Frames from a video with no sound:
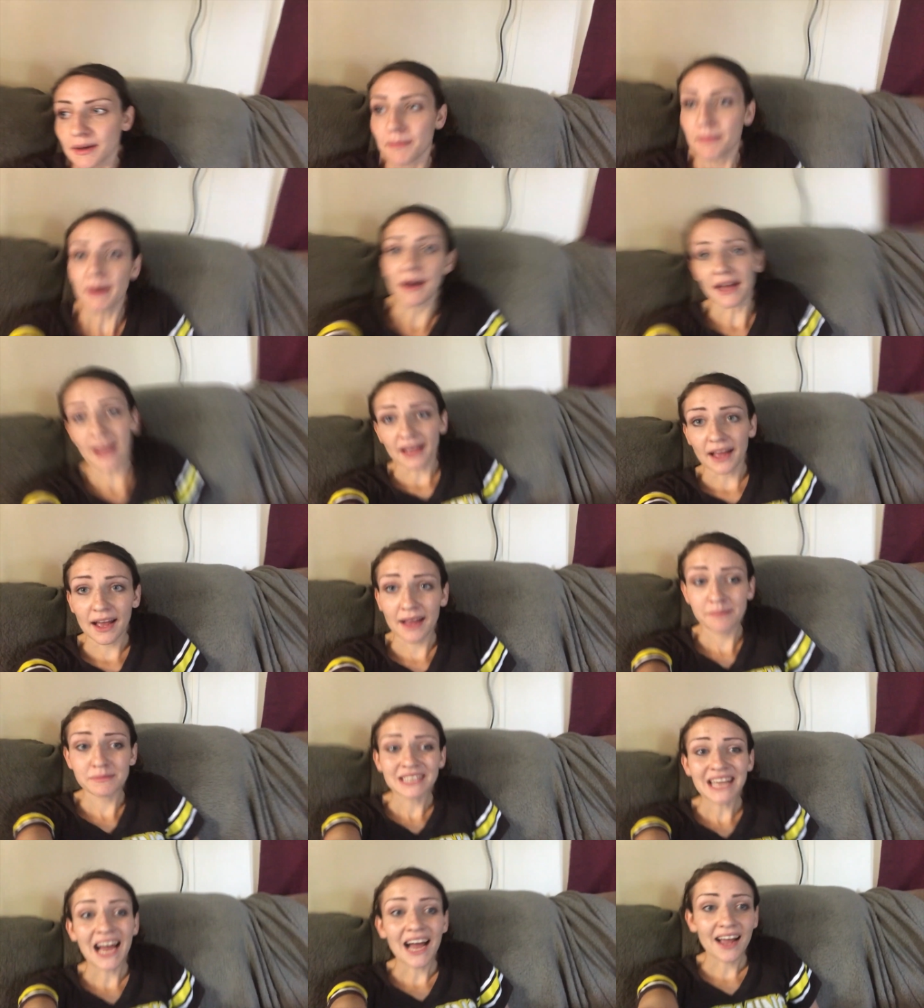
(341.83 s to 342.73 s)
but
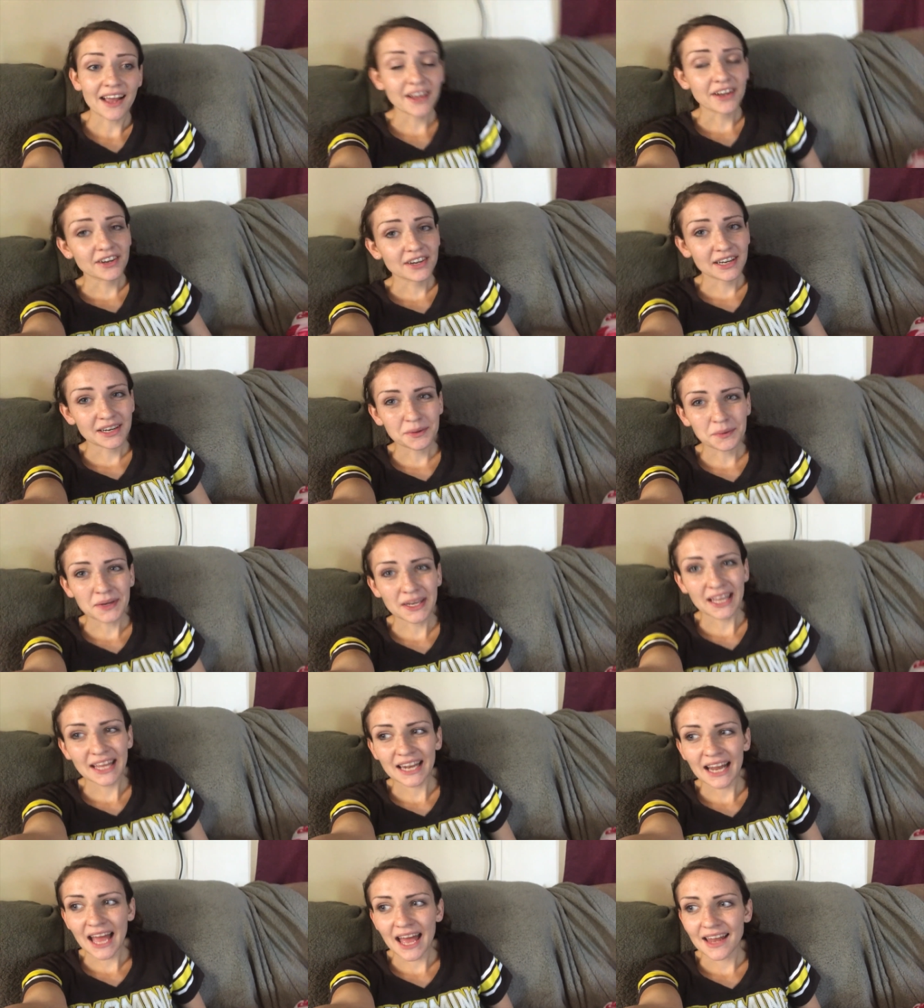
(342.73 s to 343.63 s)
I'm tired and I wanna
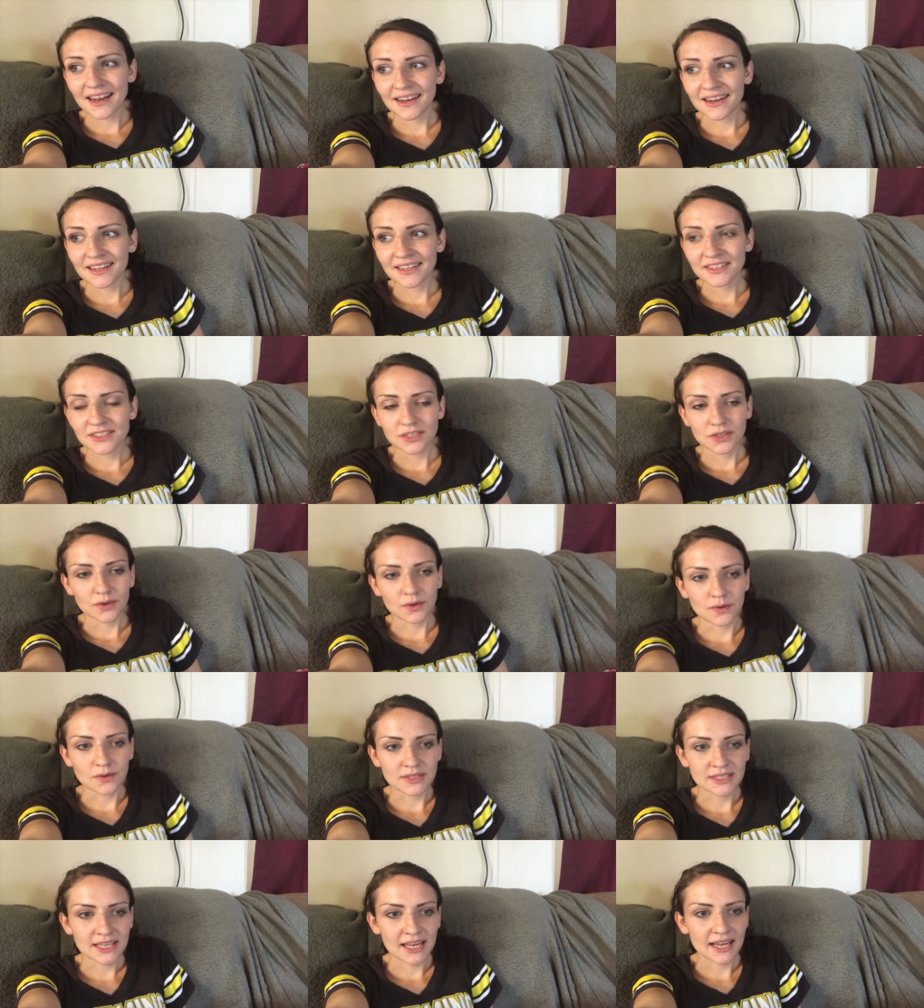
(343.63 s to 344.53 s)
get it edited
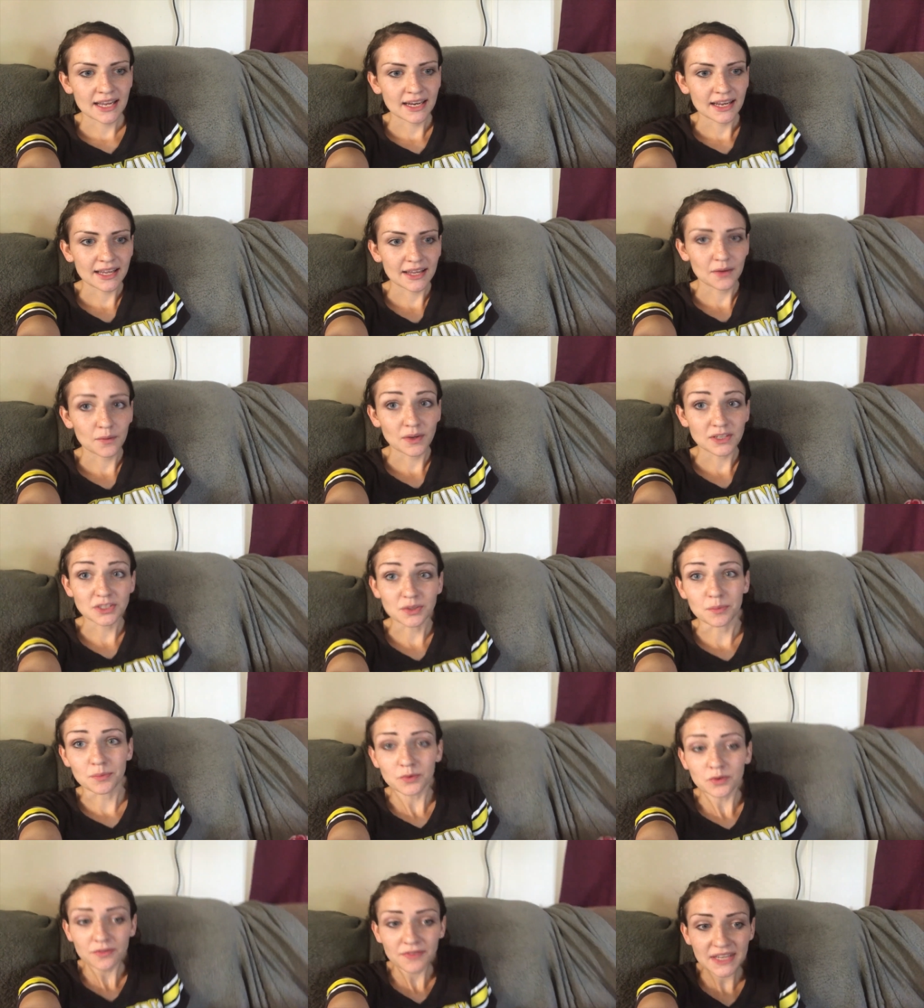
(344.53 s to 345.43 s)
so Sky and I can watch a
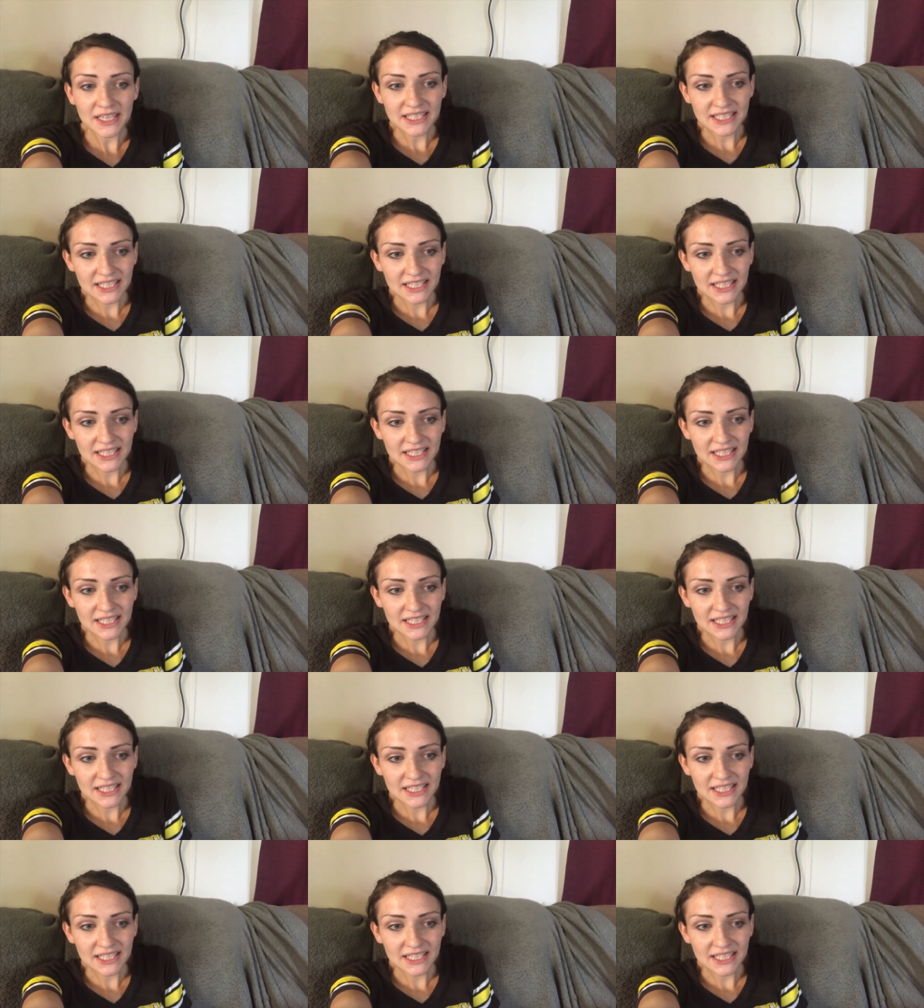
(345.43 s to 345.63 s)
movie